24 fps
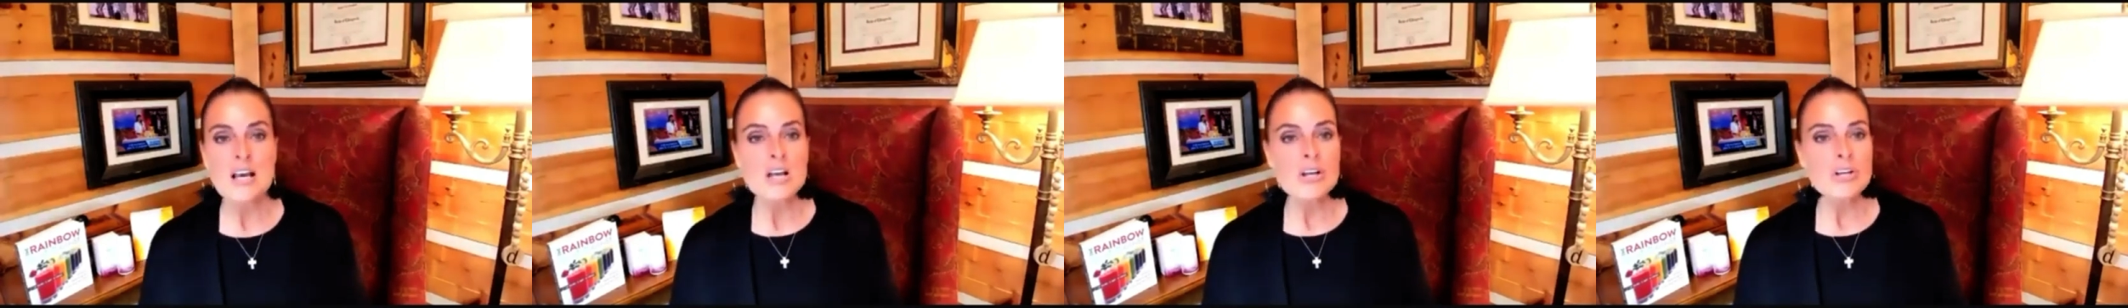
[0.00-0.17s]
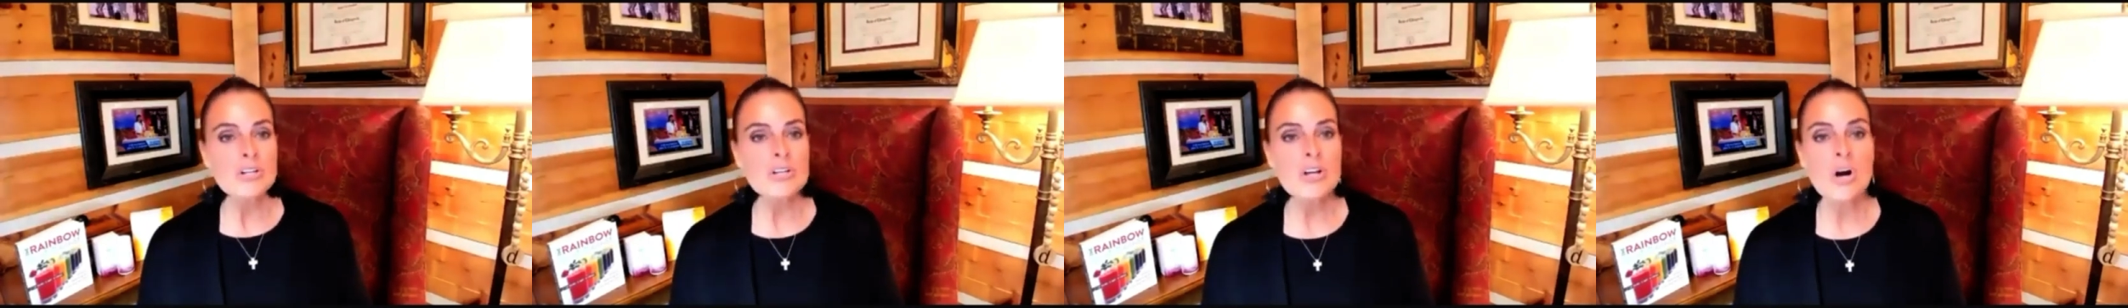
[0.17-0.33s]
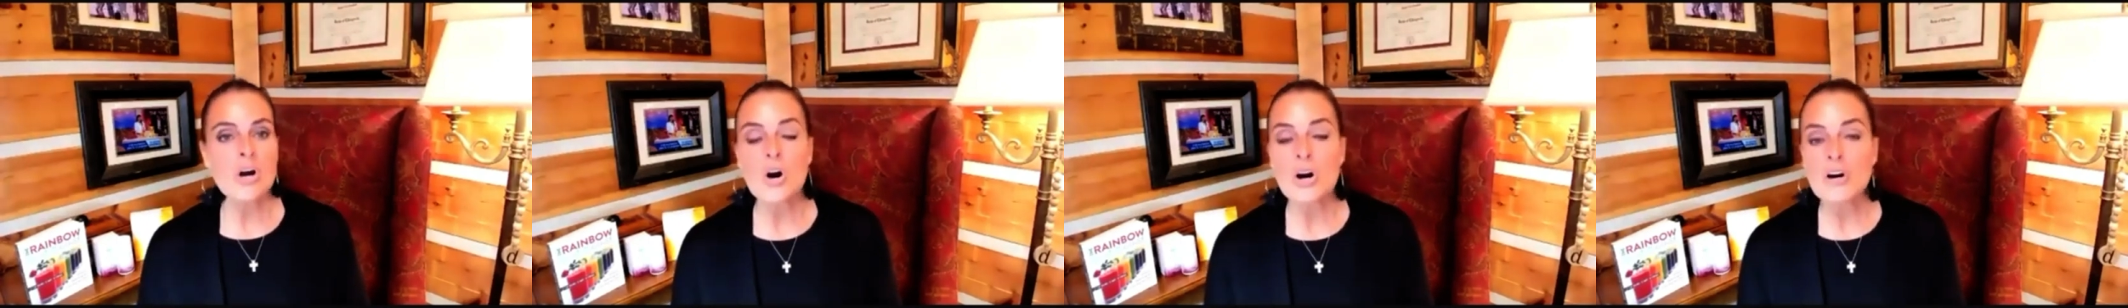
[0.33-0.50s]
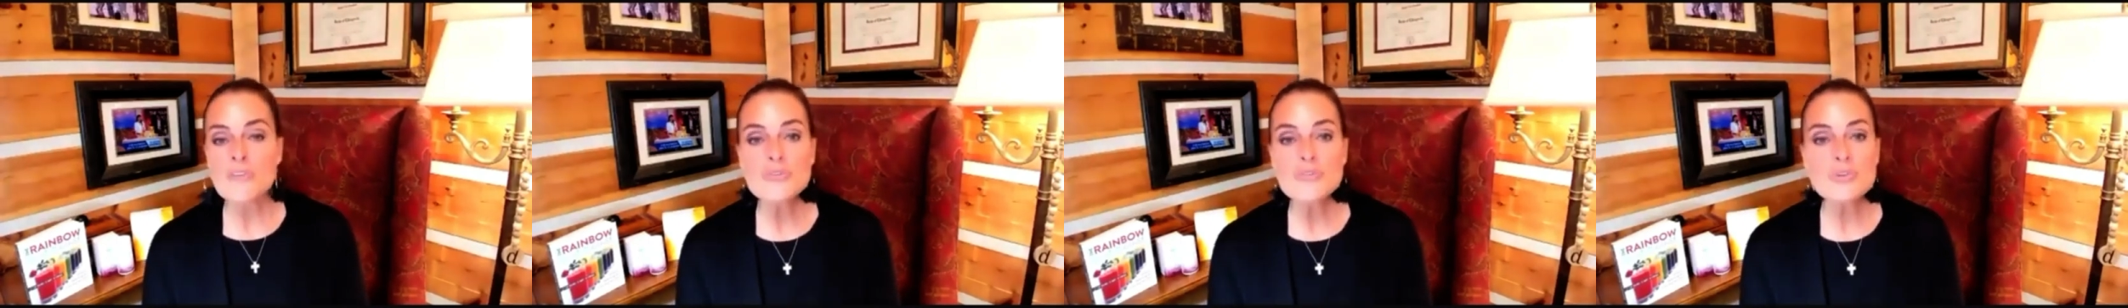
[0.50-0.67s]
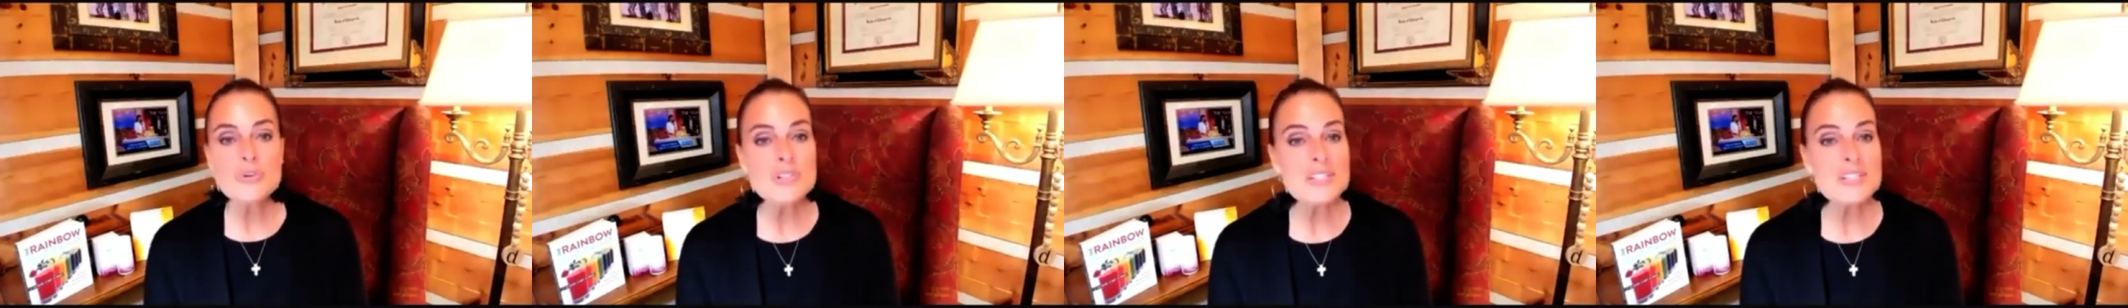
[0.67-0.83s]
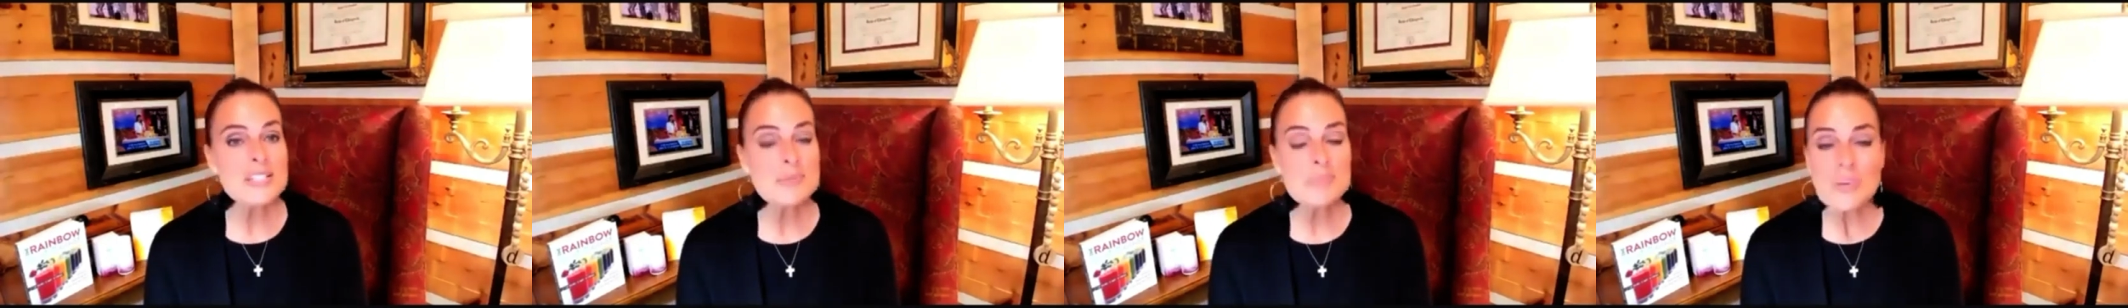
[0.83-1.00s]
Our food is
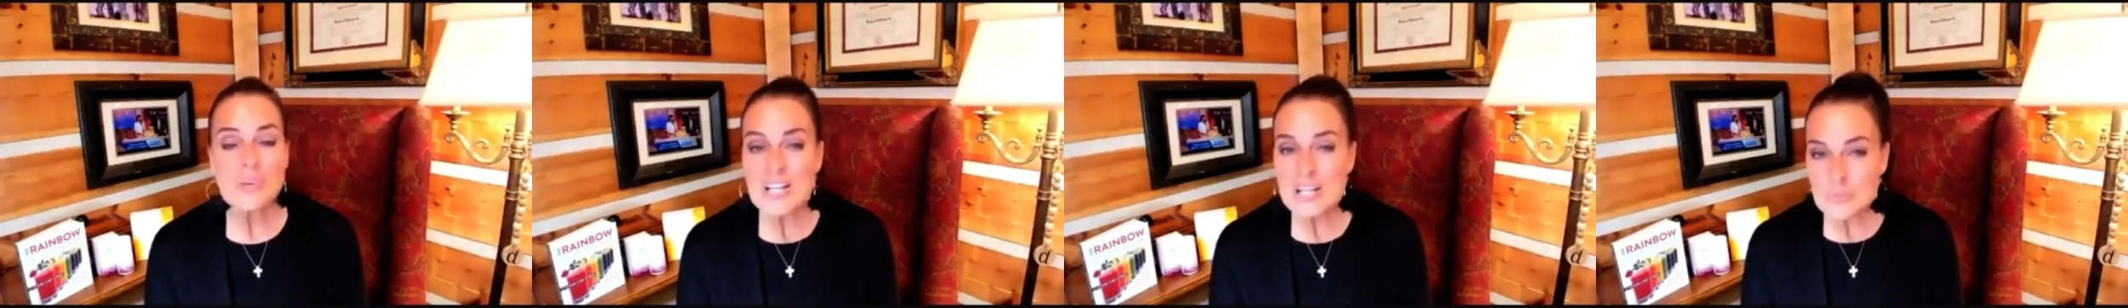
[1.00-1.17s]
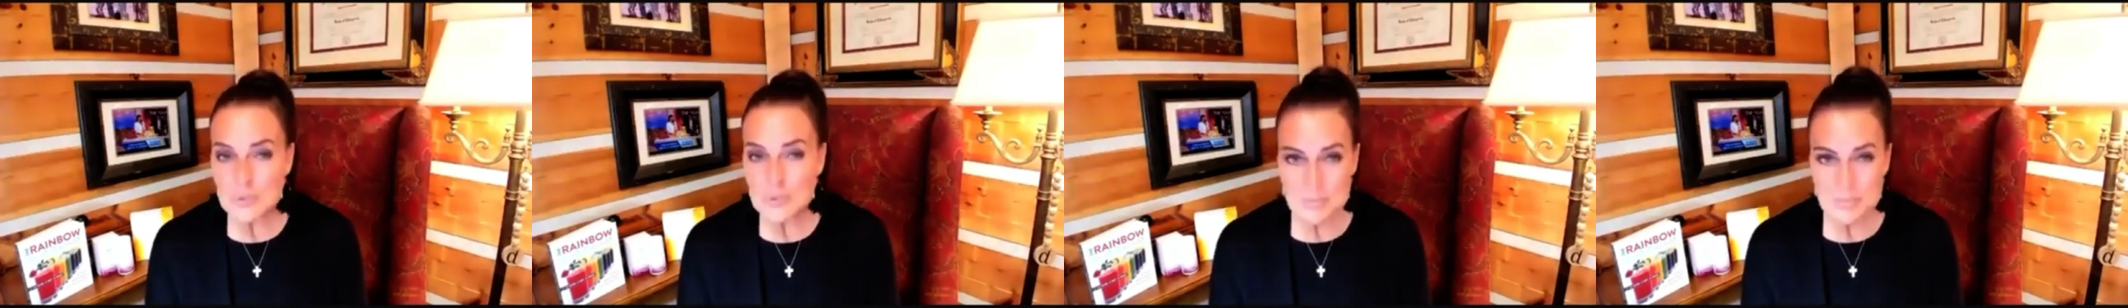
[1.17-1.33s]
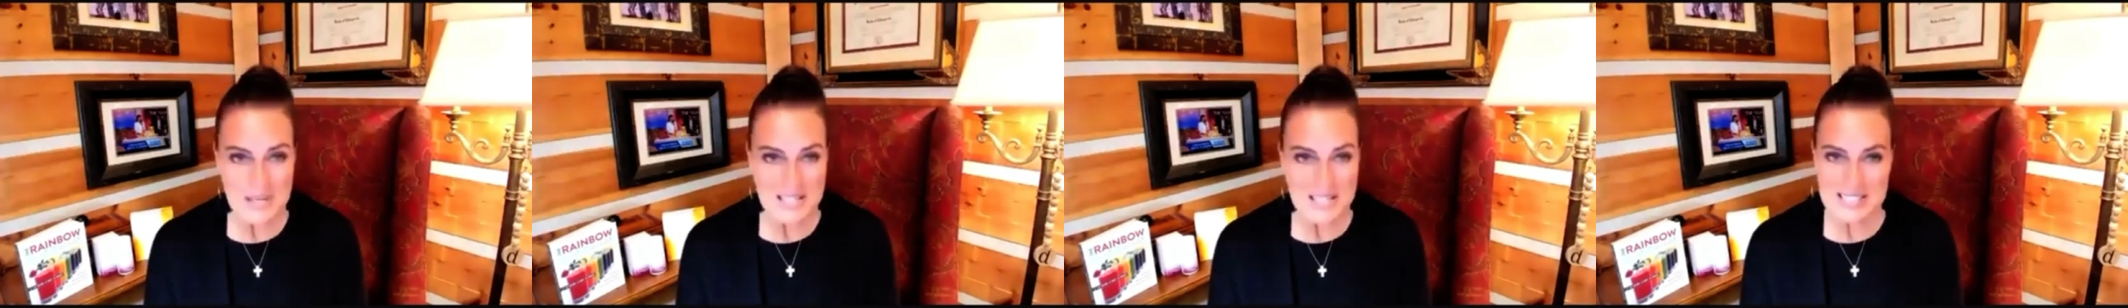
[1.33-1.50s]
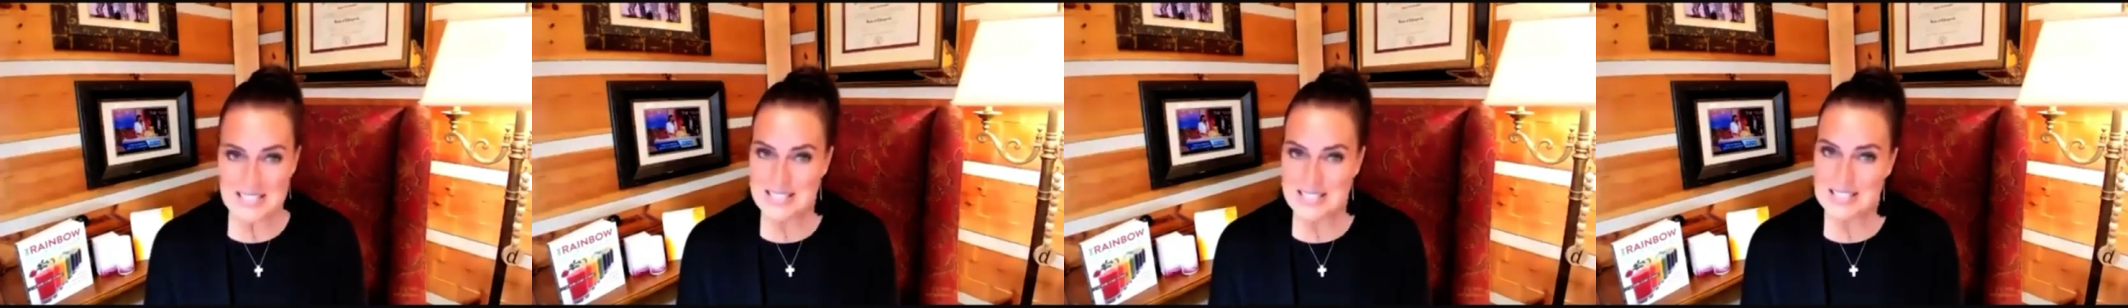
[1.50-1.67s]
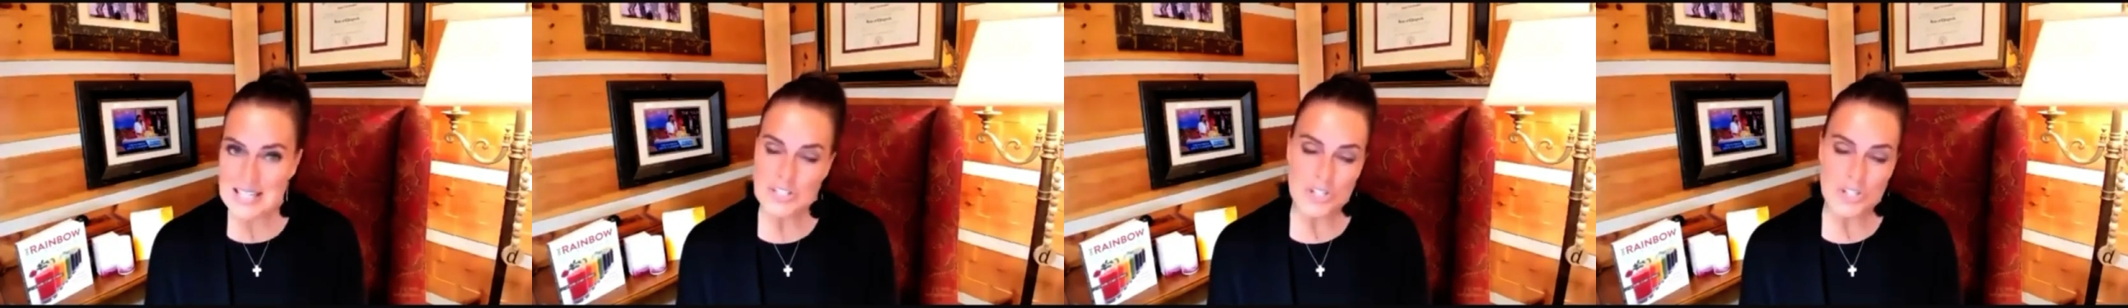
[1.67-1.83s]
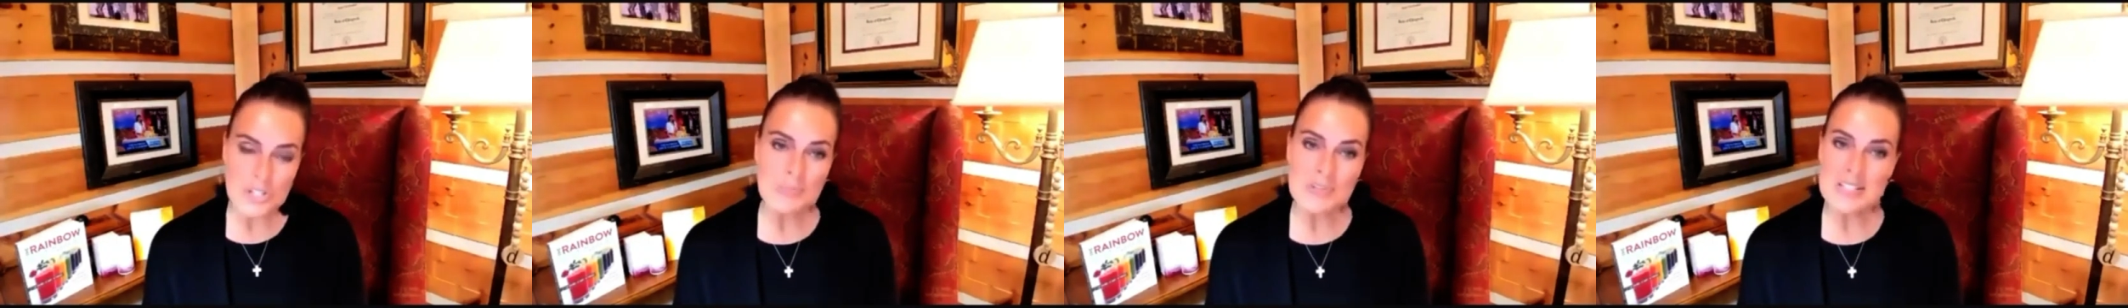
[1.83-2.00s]
sprayed with pesticides,
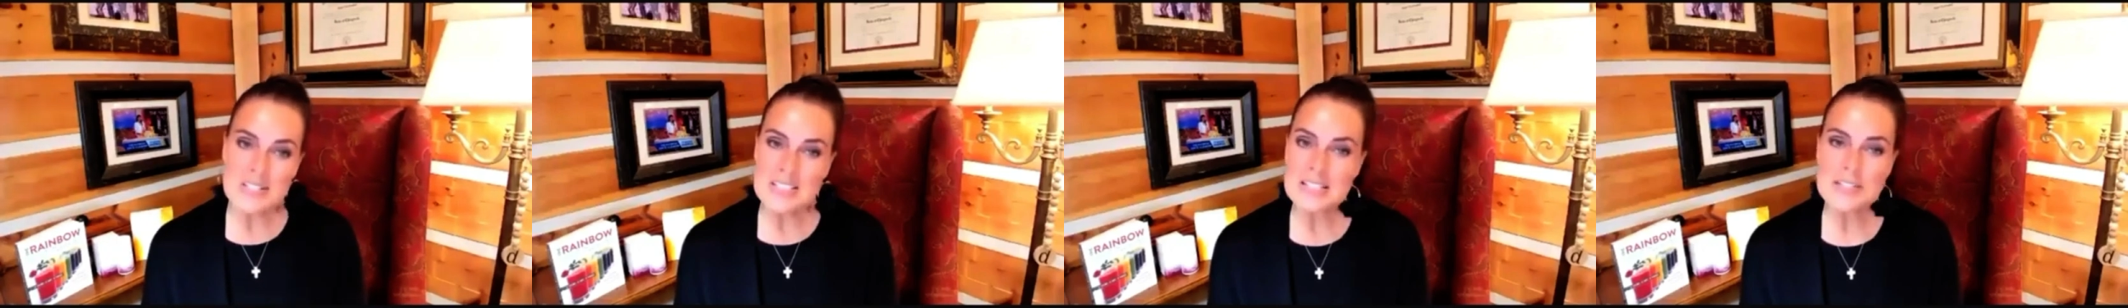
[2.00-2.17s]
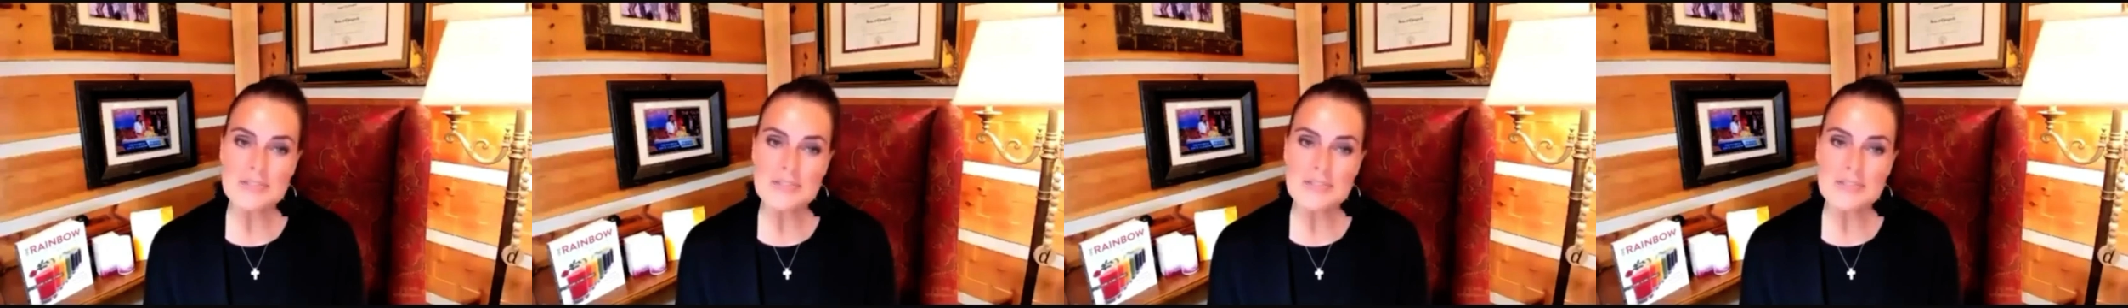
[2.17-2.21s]
herbicides,